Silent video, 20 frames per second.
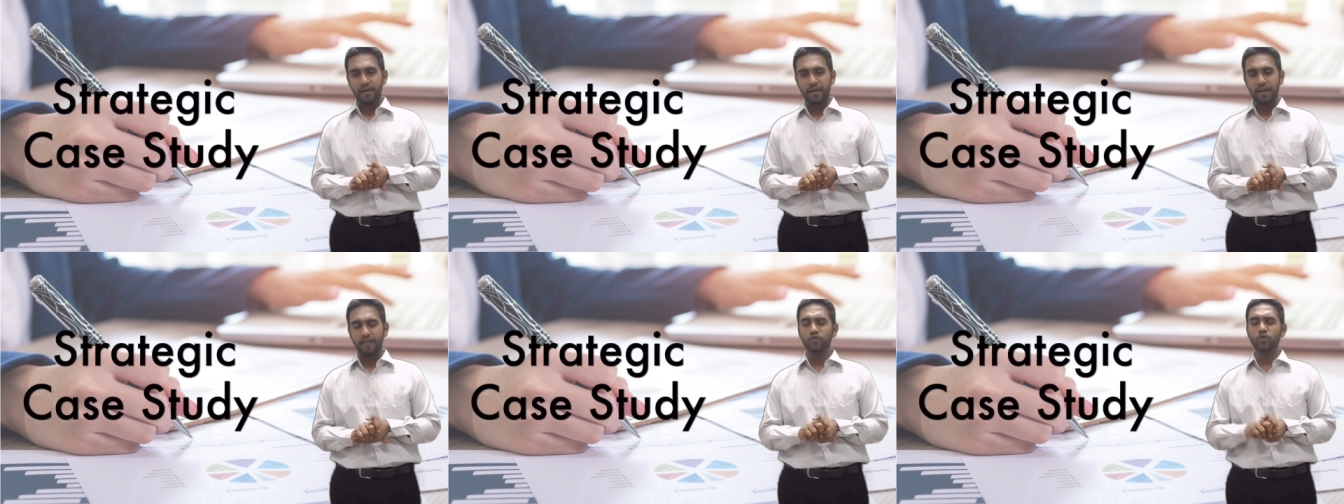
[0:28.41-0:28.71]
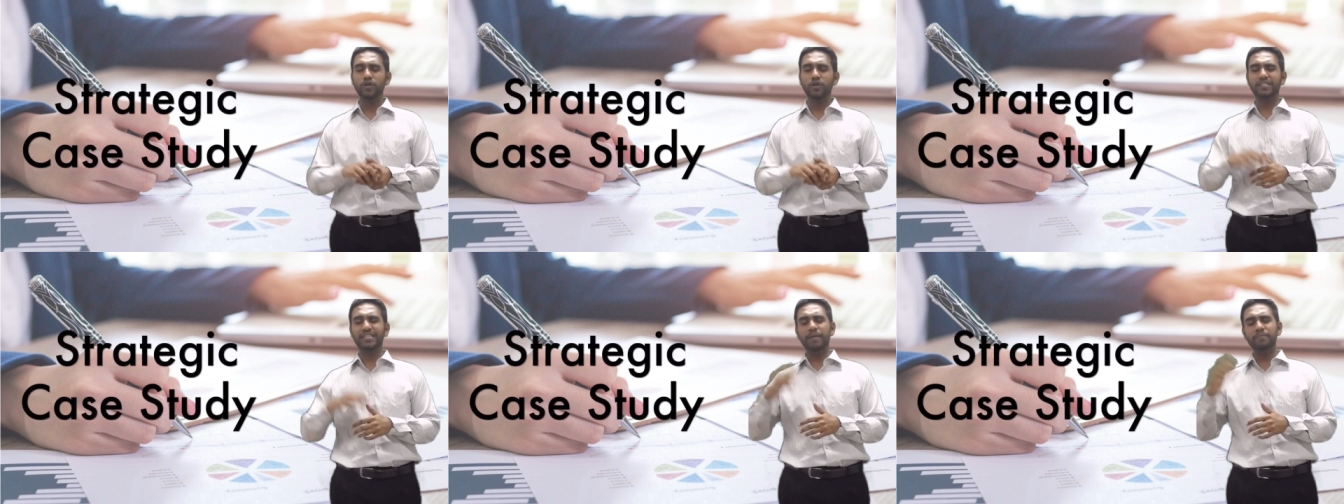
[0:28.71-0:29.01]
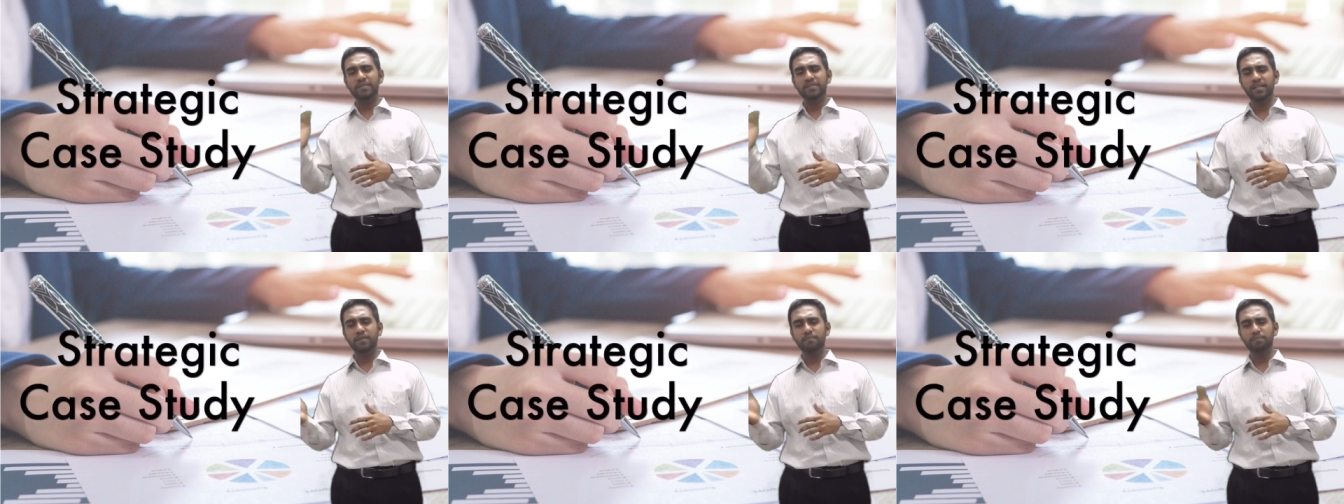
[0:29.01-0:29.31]
Have you
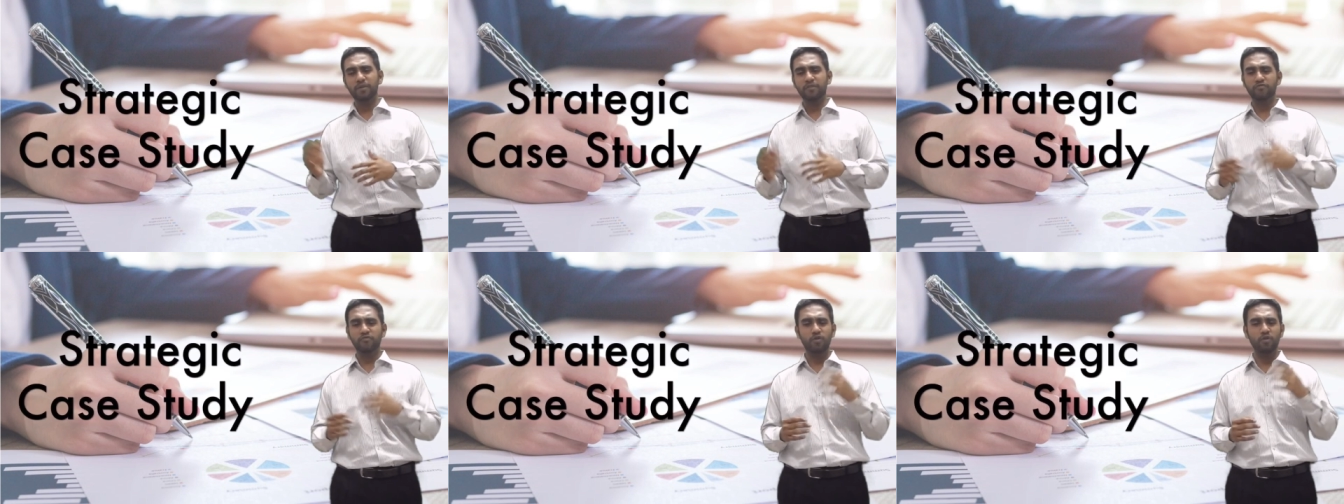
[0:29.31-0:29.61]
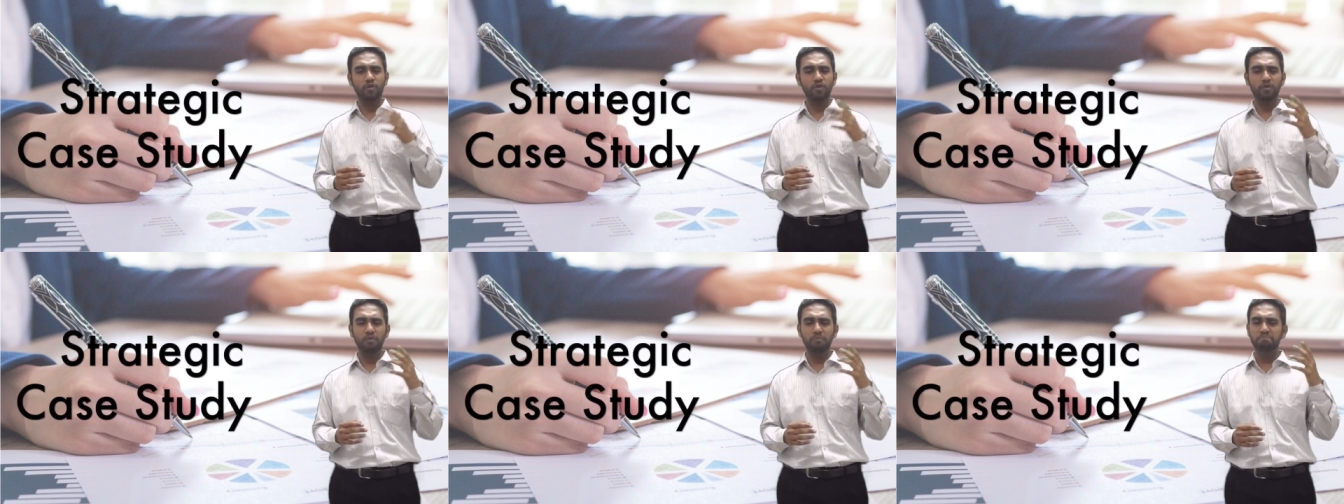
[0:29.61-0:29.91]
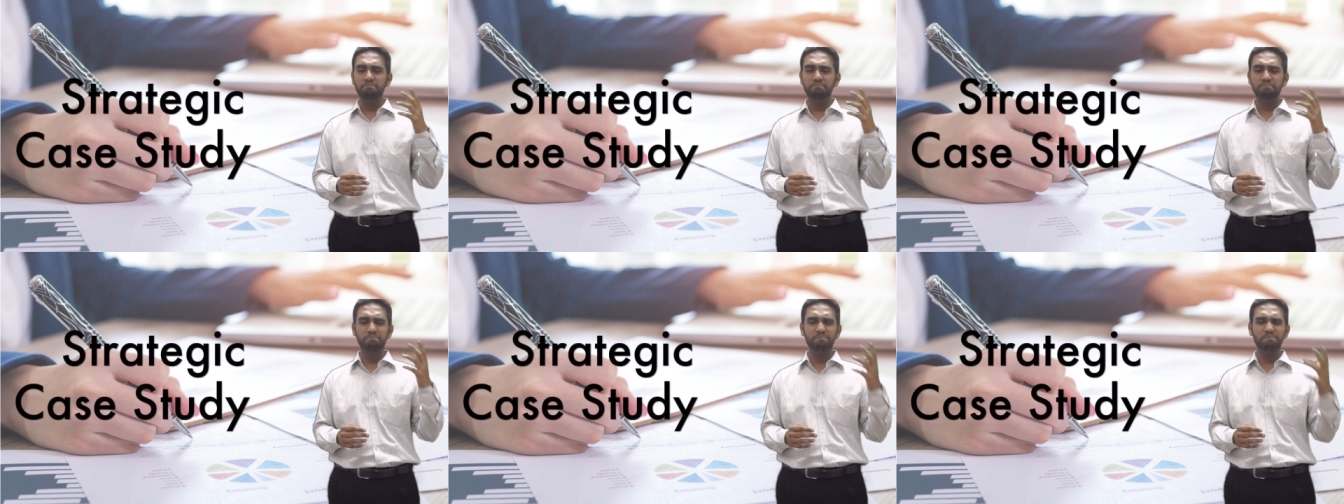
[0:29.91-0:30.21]
attempted it
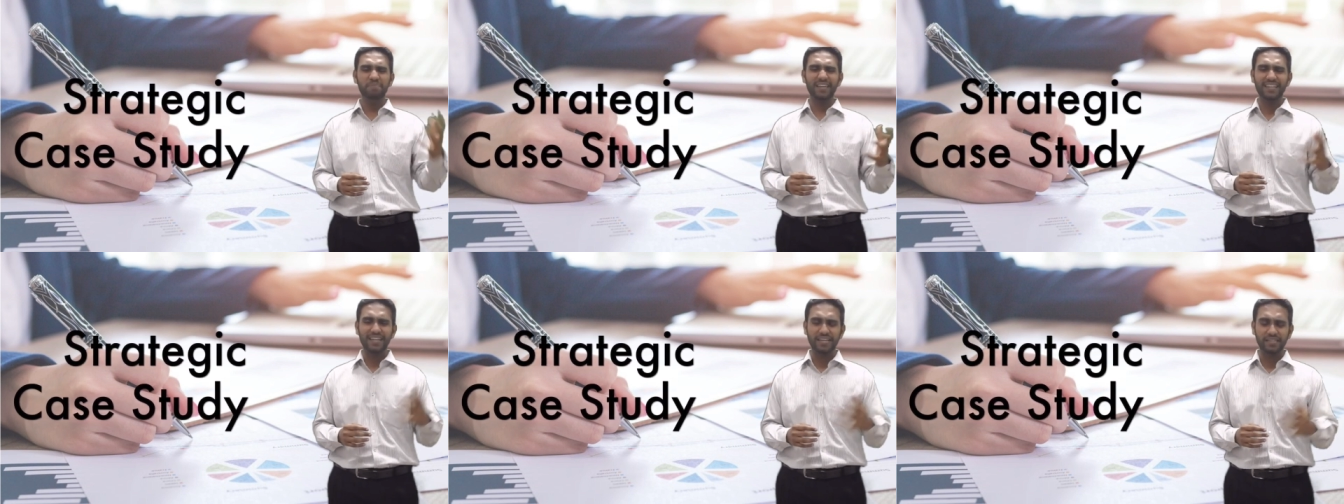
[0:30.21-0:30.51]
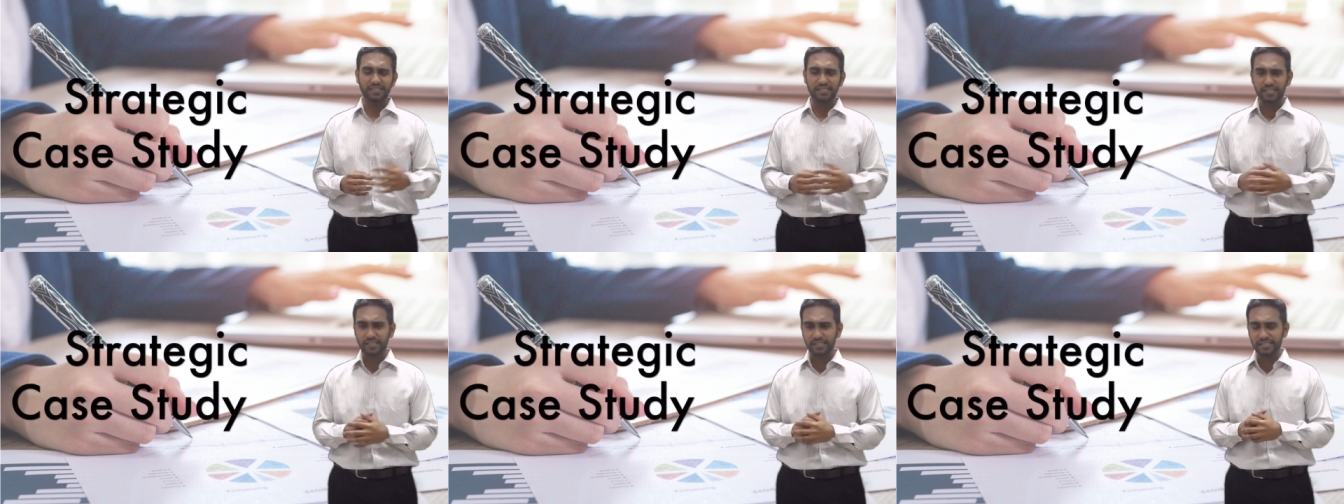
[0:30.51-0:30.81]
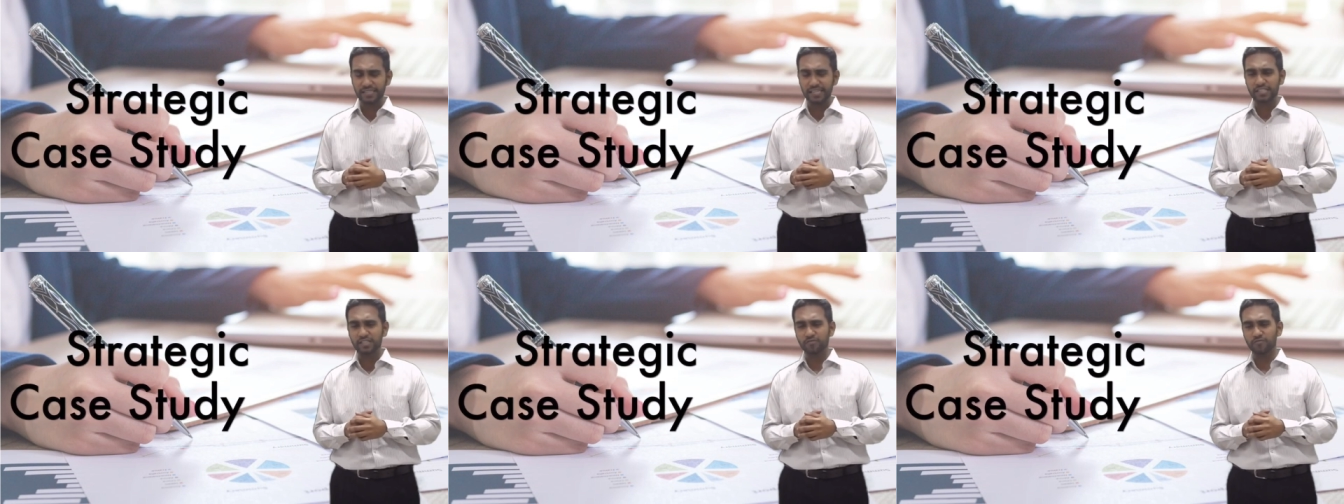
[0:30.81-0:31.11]
before, been
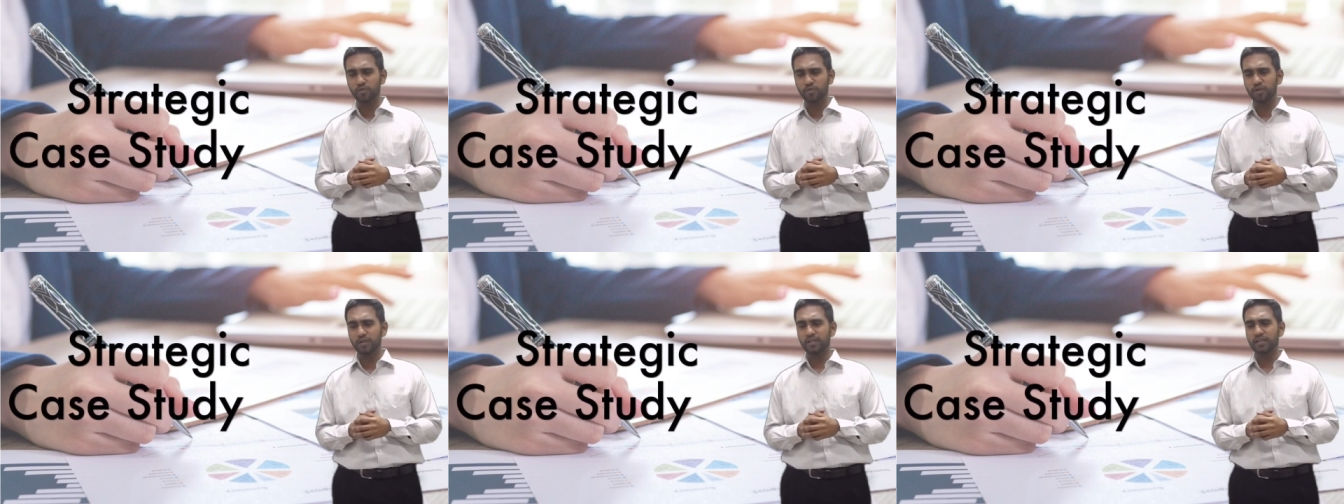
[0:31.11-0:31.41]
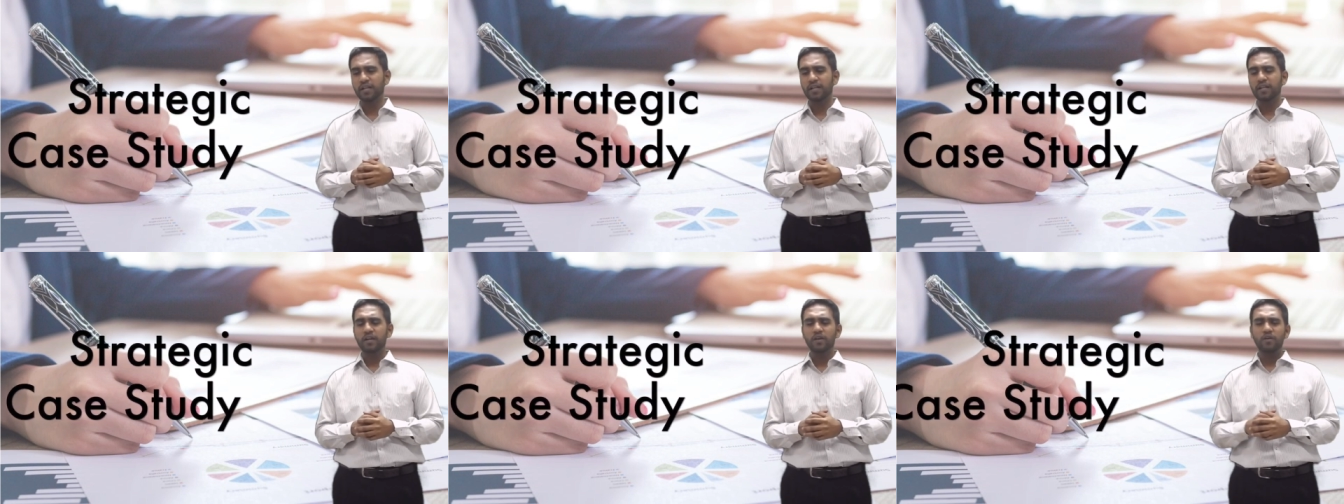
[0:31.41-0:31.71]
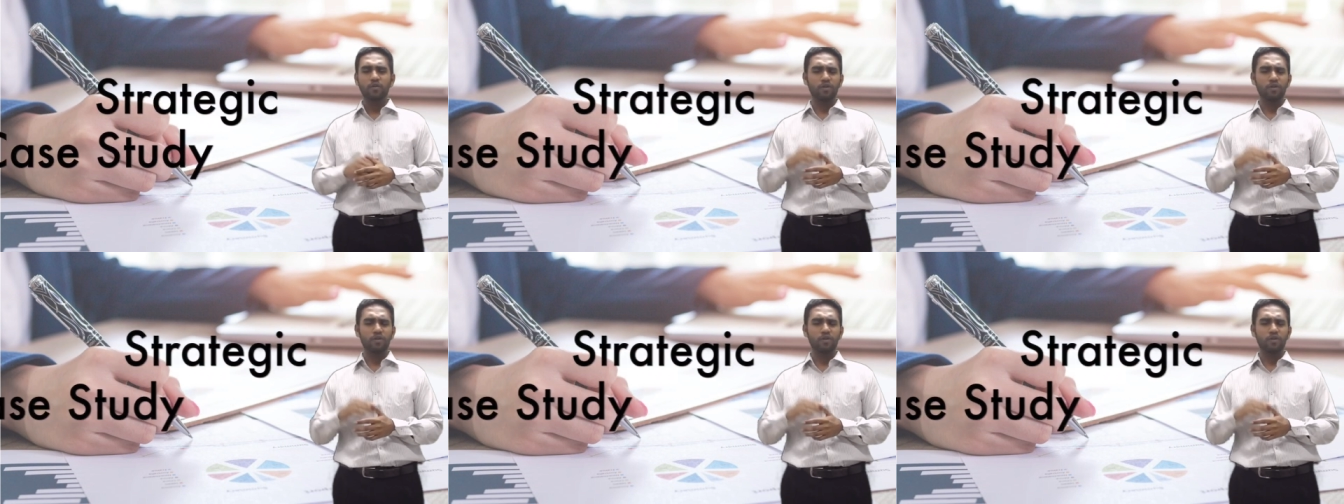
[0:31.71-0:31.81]
unsuccessful,